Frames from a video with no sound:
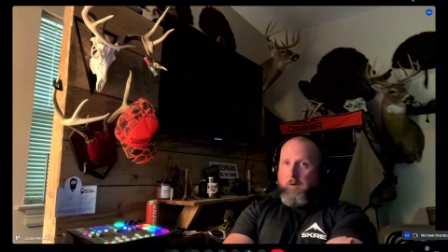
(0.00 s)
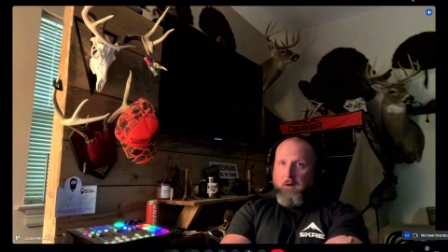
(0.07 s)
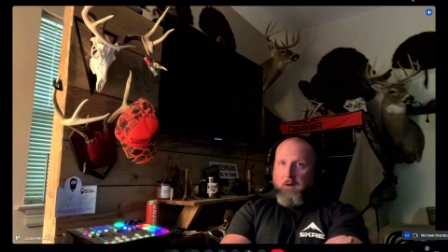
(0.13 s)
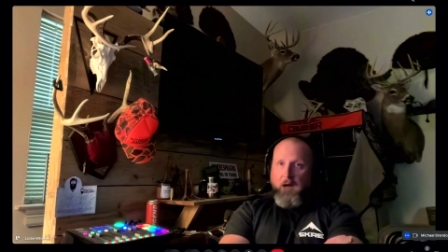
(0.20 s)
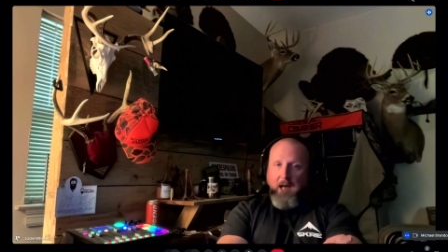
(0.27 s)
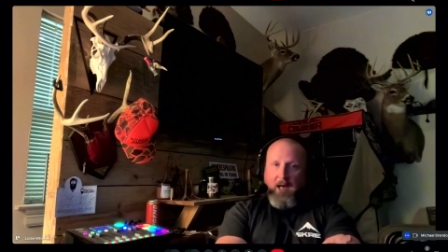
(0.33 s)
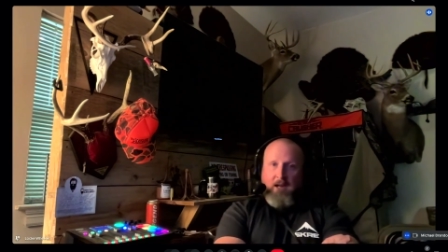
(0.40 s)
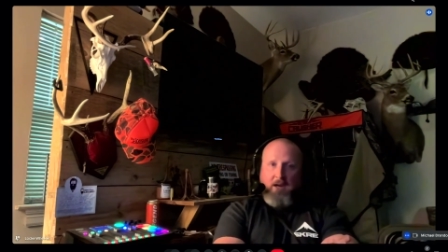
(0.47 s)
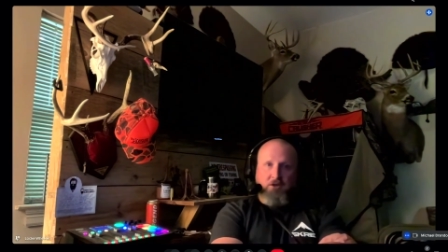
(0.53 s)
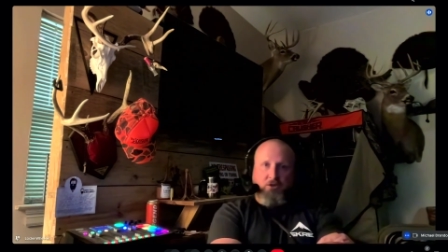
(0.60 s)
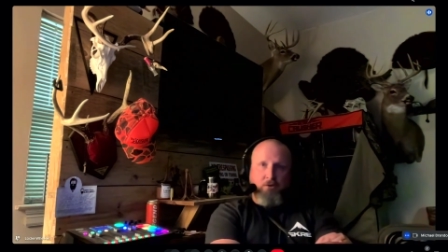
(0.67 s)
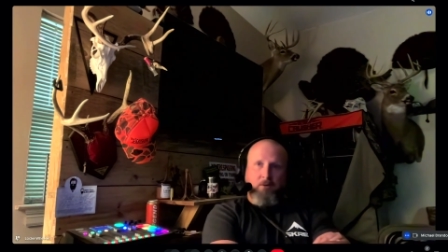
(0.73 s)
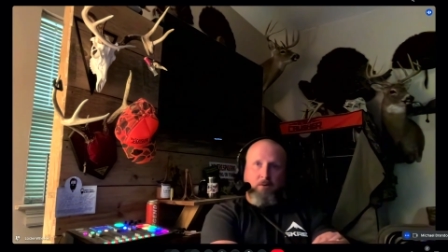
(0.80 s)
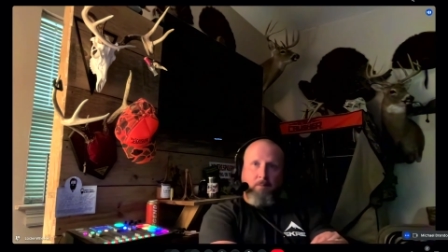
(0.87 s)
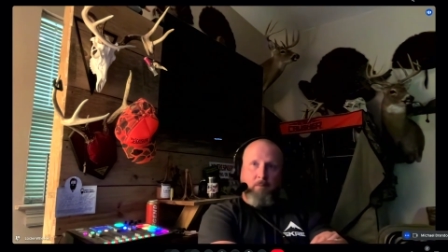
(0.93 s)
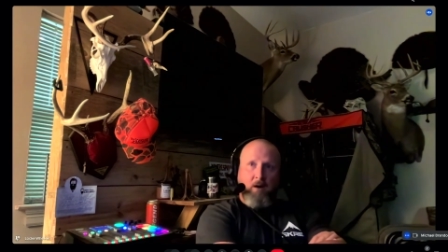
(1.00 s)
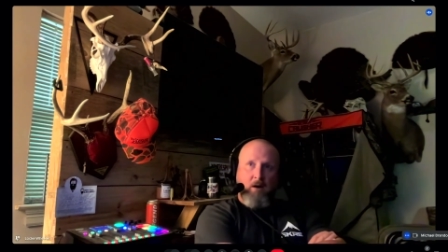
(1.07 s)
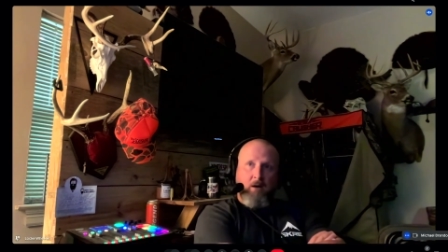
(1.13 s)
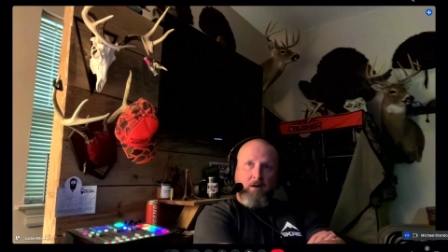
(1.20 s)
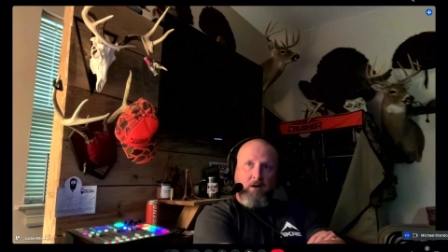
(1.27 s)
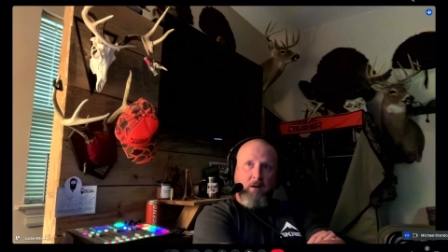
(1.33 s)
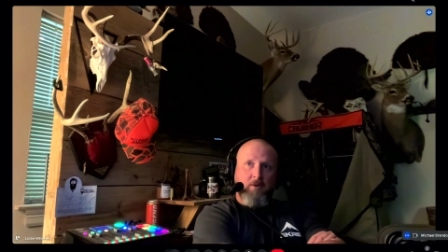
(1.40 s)
a shooter buck
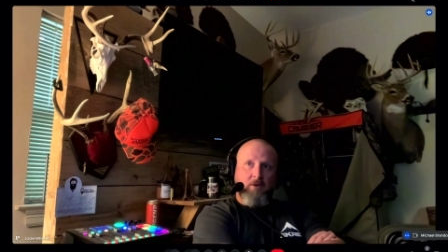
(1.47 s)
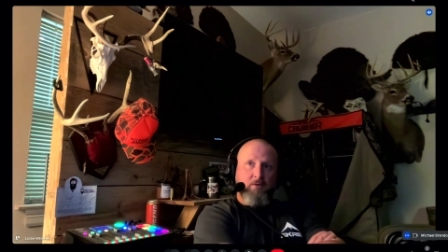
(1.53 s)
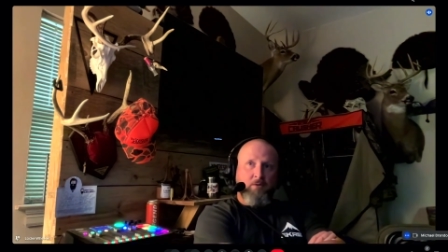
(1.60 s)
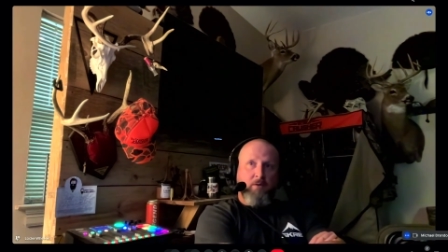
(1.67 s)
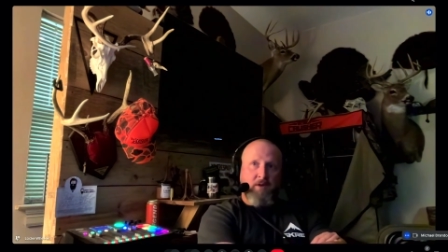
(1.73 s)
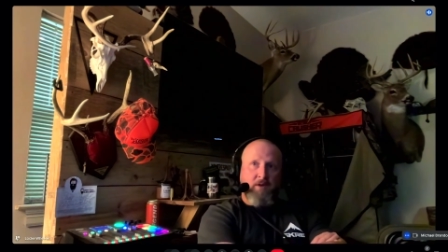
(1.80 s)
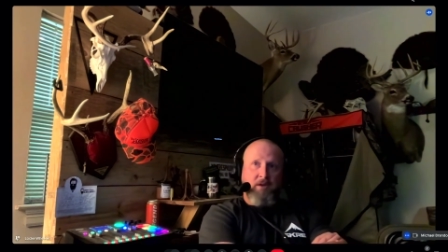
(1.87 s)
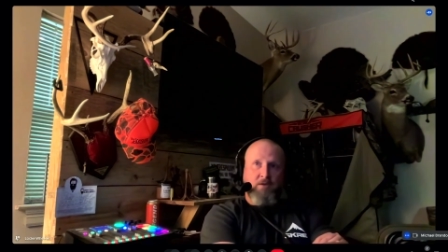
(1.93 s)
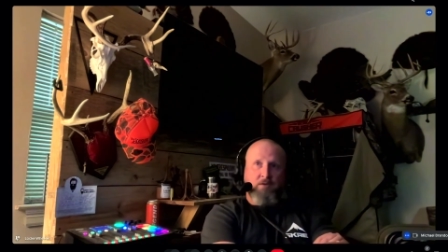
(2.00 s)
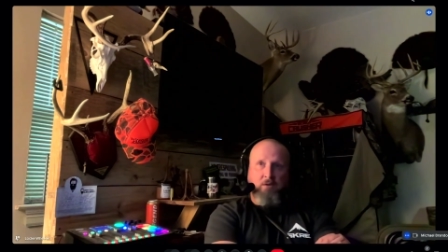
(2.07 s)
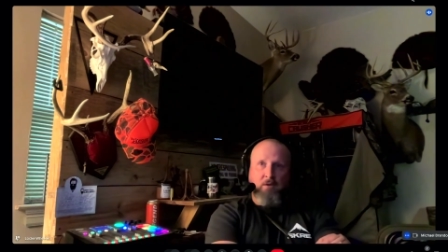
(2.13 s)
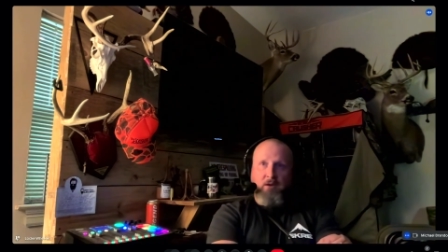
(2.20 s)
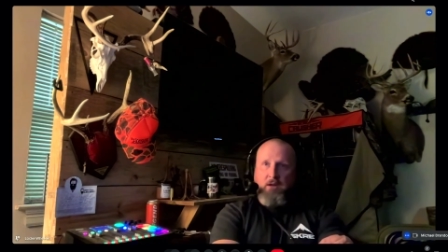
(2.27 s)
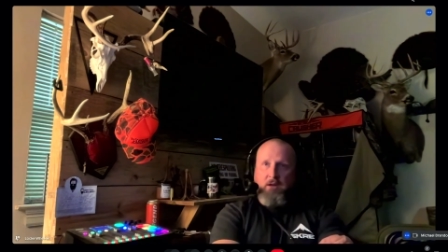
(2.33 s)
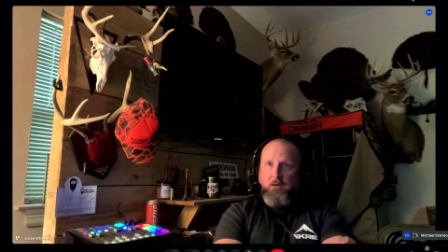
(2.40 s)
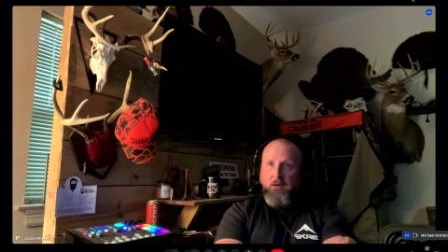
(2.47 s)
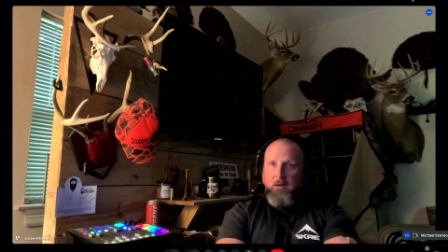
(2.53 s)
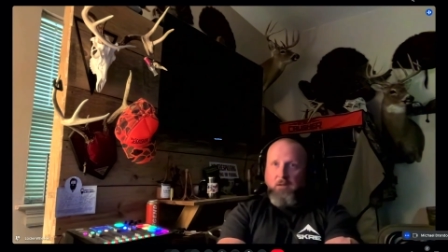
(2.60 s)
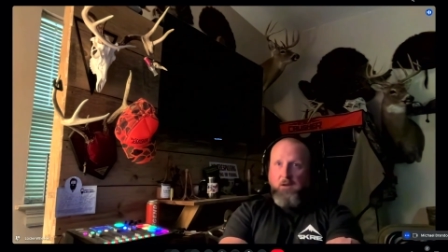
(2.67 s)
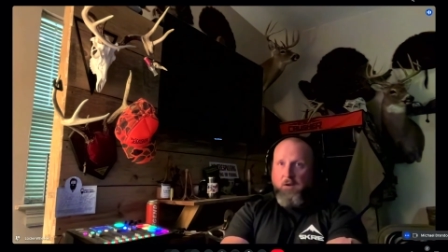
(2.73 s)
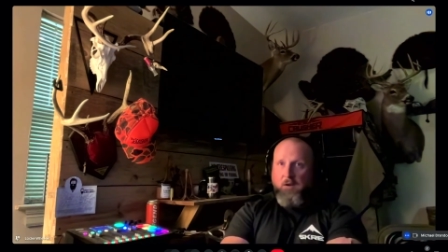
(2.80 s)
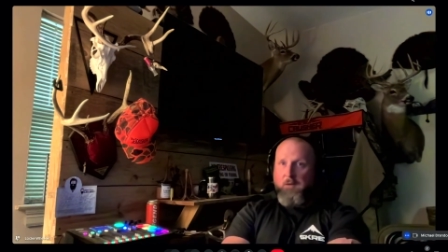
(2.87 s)
coming to a feed tree
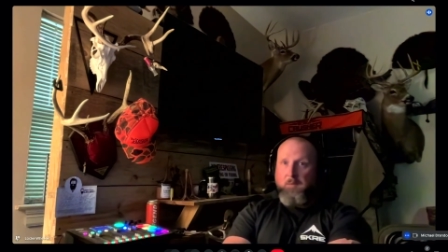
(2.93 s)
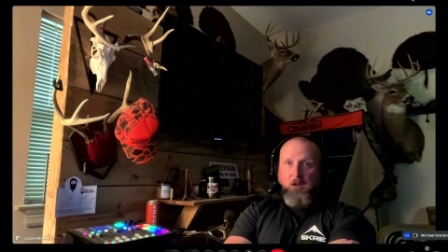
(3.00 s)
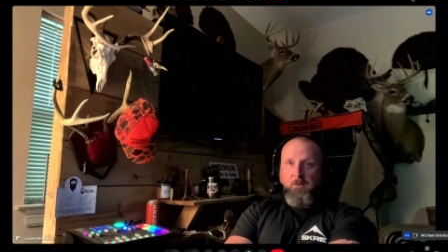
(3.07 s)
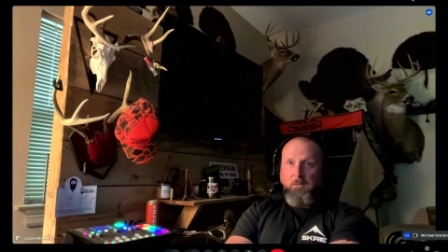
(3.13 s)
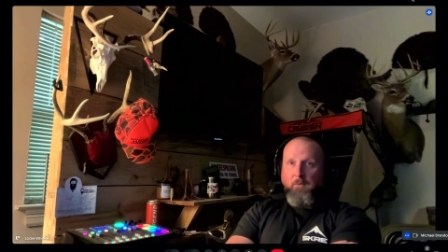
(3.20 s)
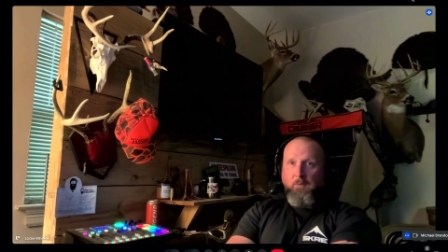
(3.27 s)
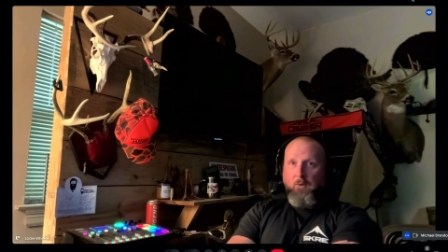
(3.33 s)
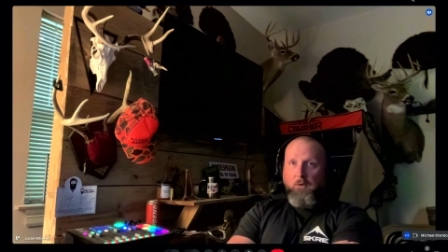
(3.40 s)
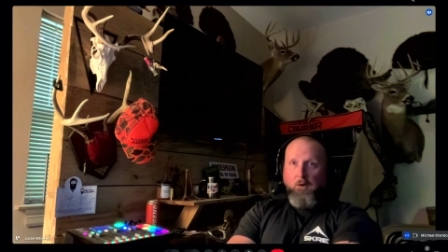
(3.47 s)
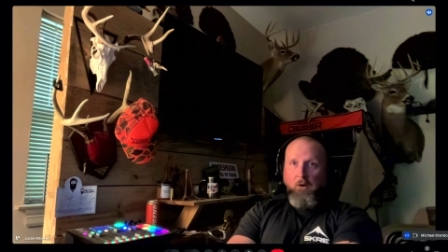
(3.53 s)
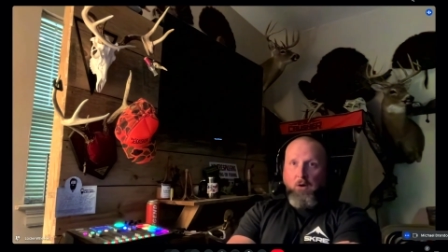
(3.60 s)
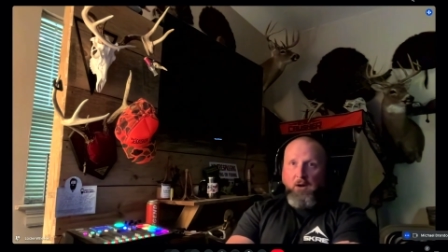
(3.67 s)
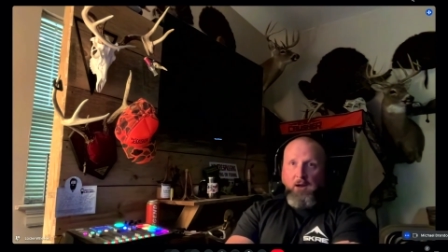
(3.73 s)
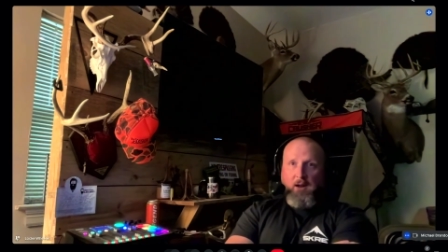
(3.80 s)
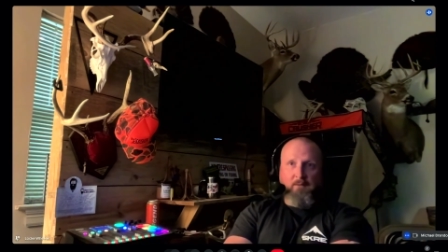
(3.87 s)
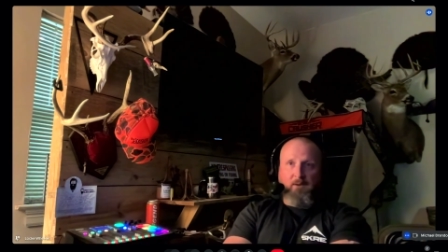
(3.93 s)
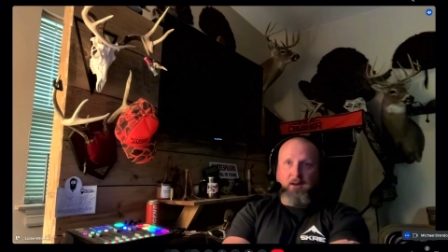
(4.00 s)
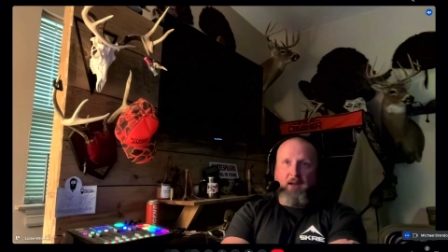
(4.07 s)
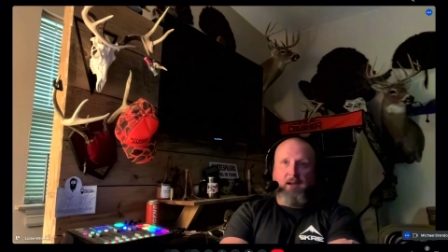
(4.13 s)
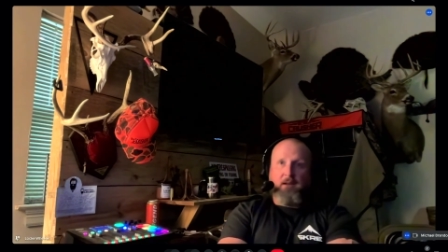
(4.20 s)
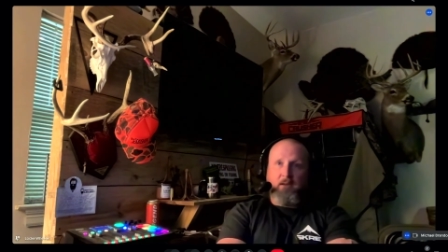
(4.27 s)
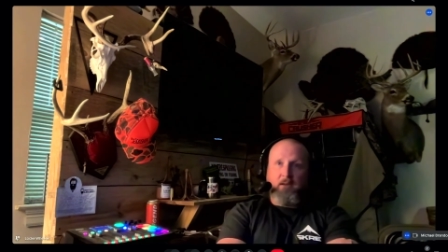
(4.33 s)
30 minutes before dark every day.